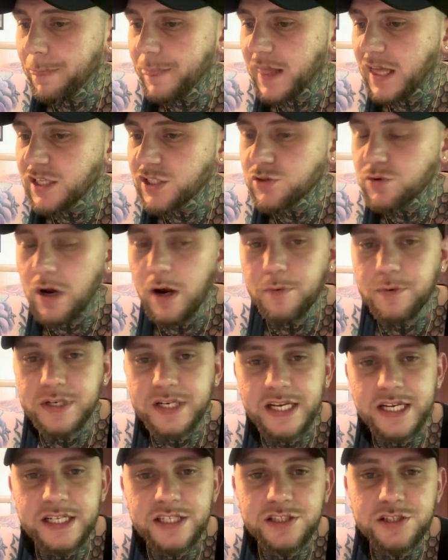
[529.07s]
So I would
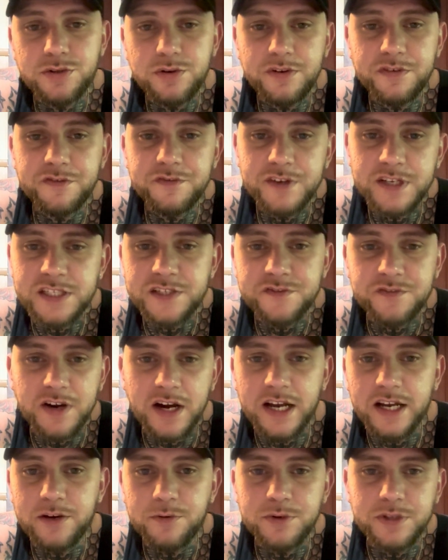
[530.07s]
get into a fist
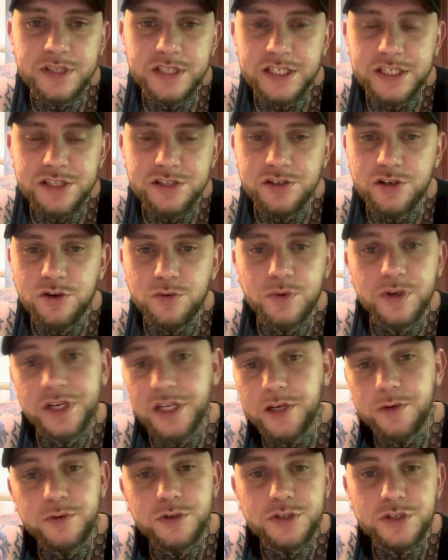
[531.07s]
fight with this dude when
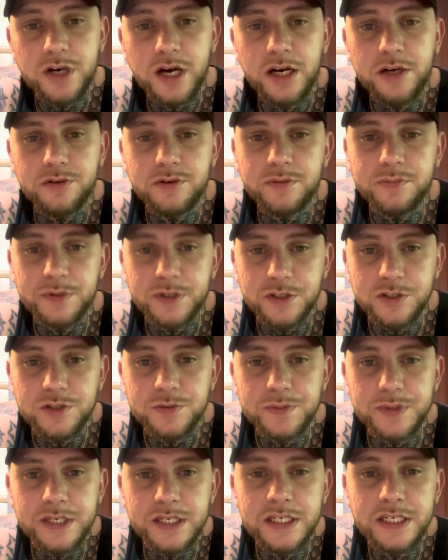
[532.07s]
he would try to abuse
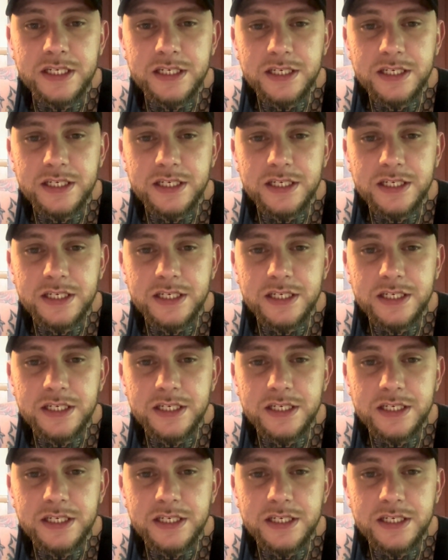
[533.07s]
me,